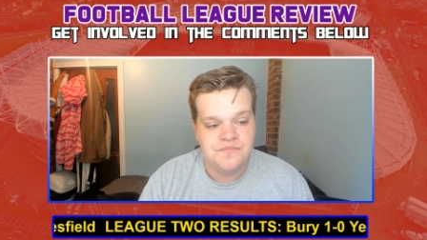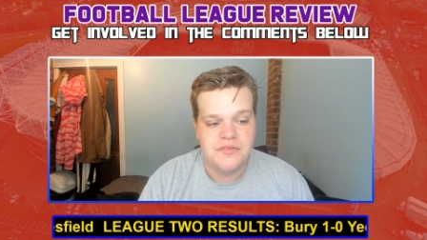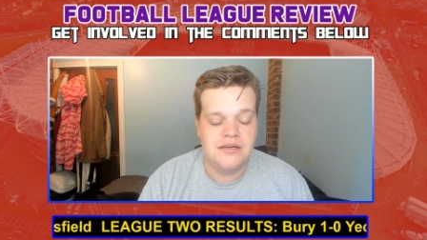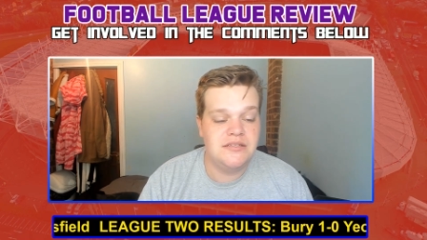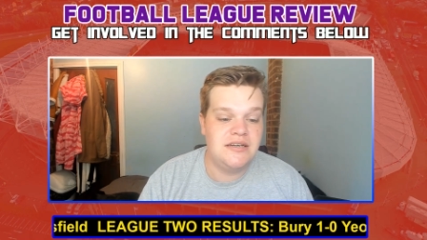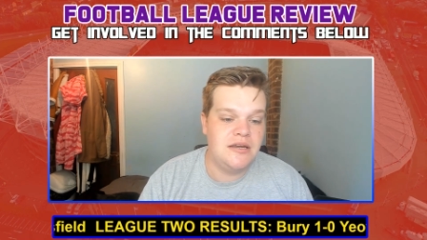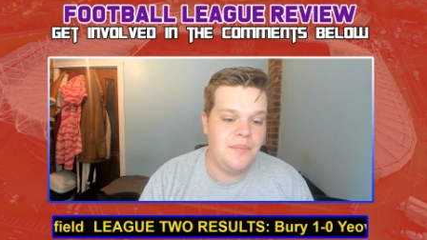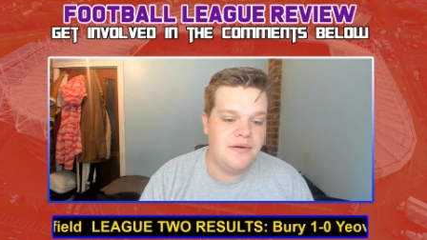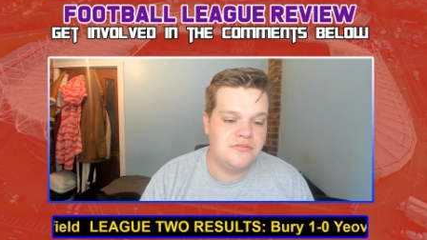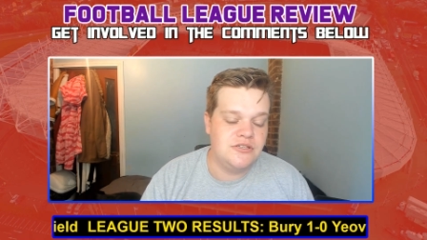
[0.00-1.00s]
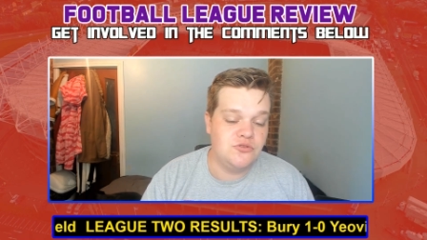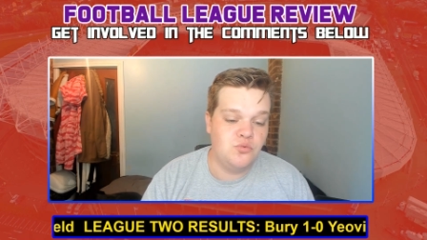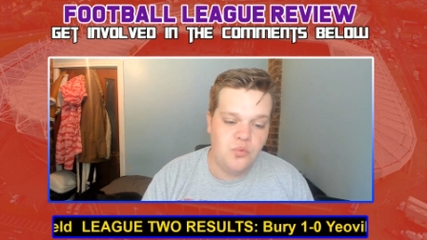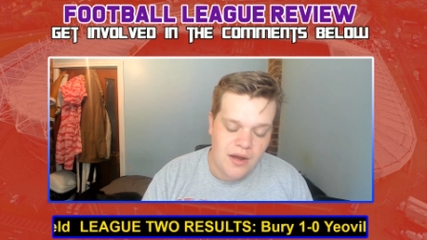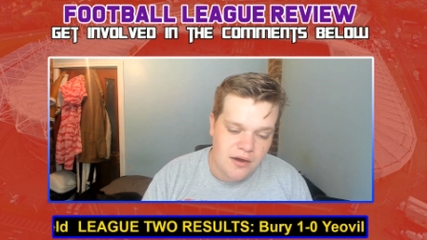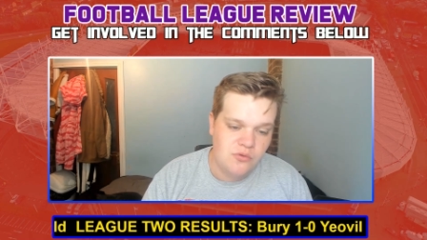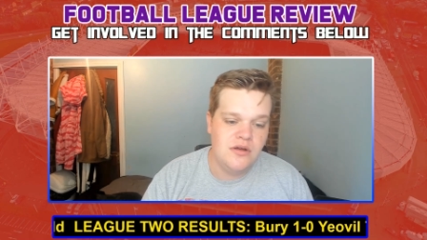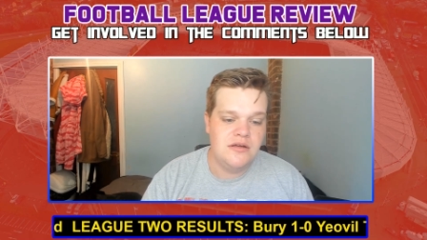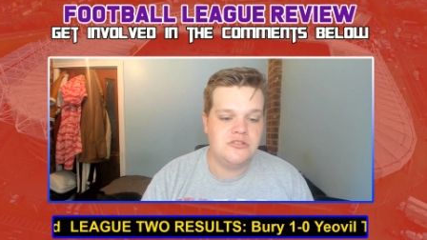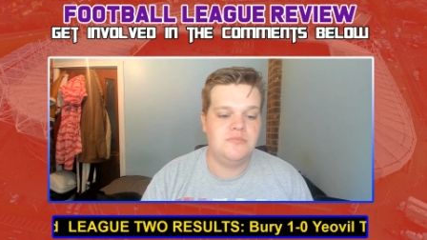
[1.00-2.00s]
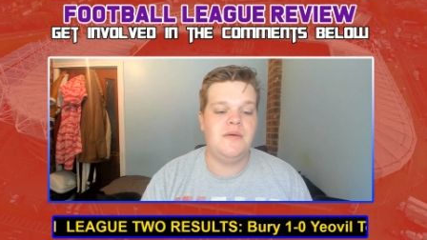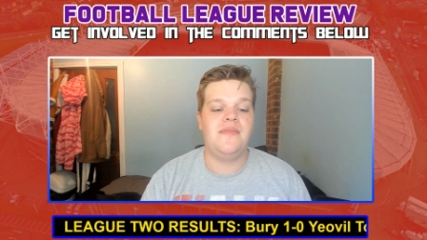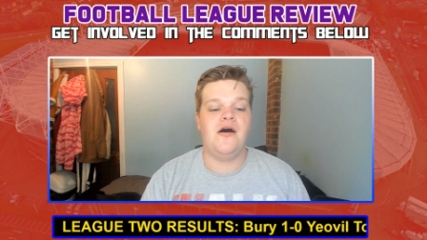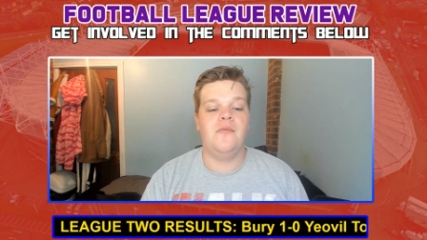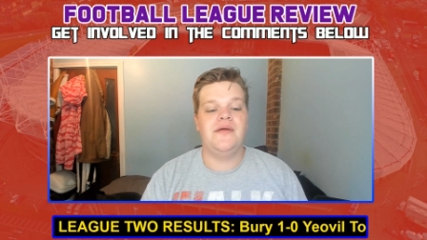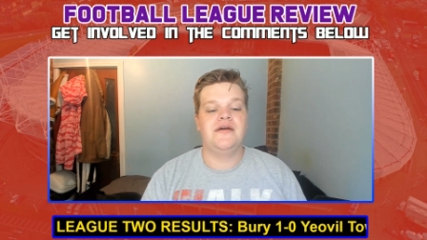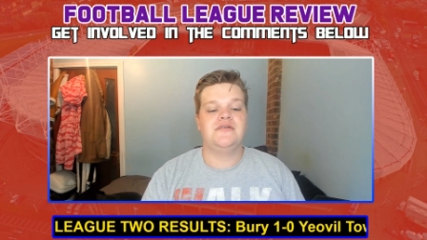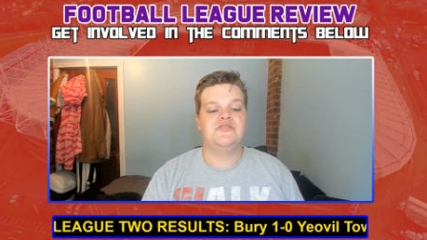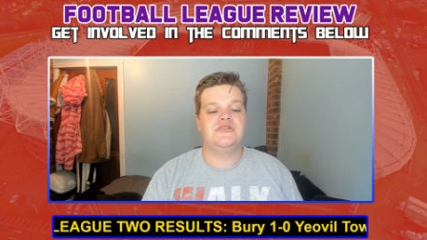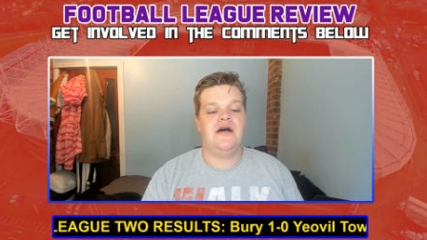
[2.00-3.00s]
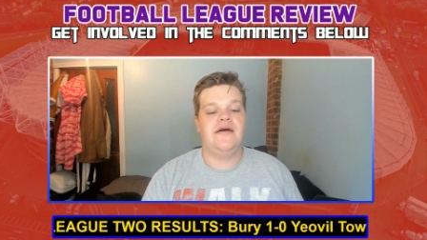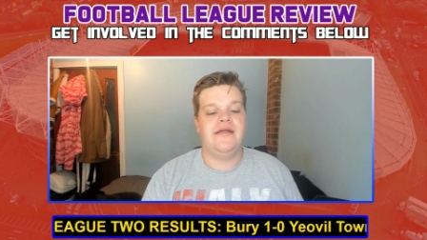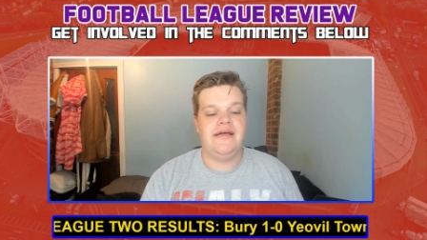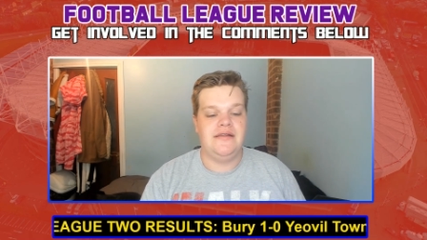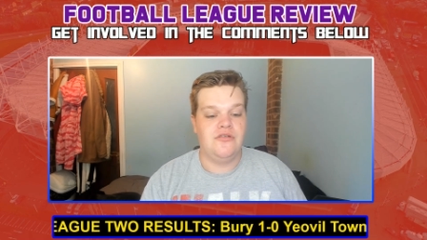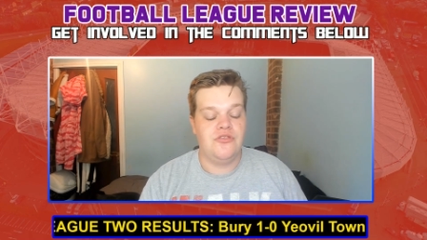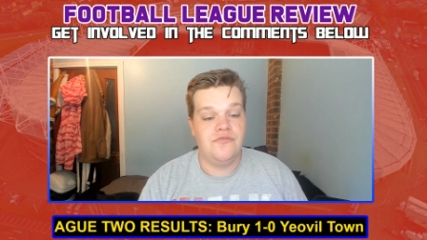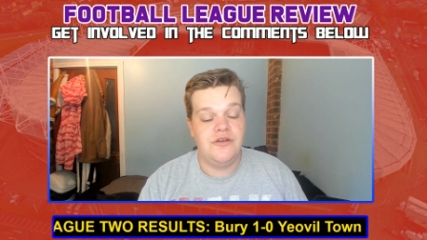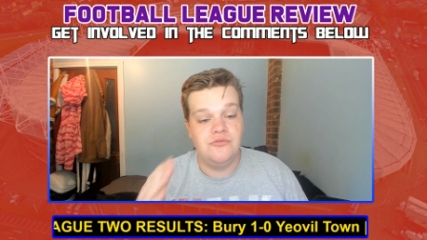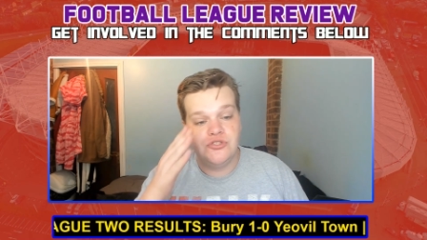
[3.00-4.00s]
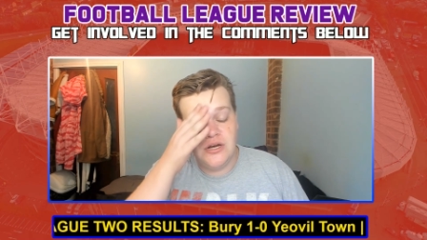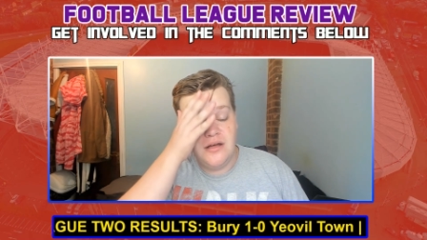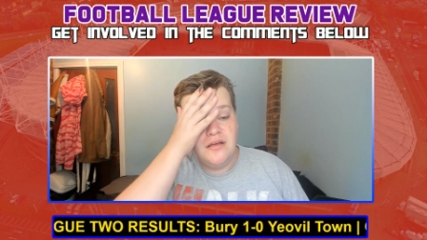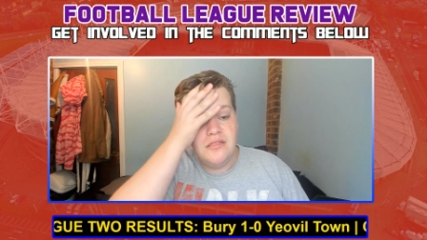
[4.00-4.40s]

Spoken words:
They conceded a penalty as well, so maybe that'll be a concern in the future.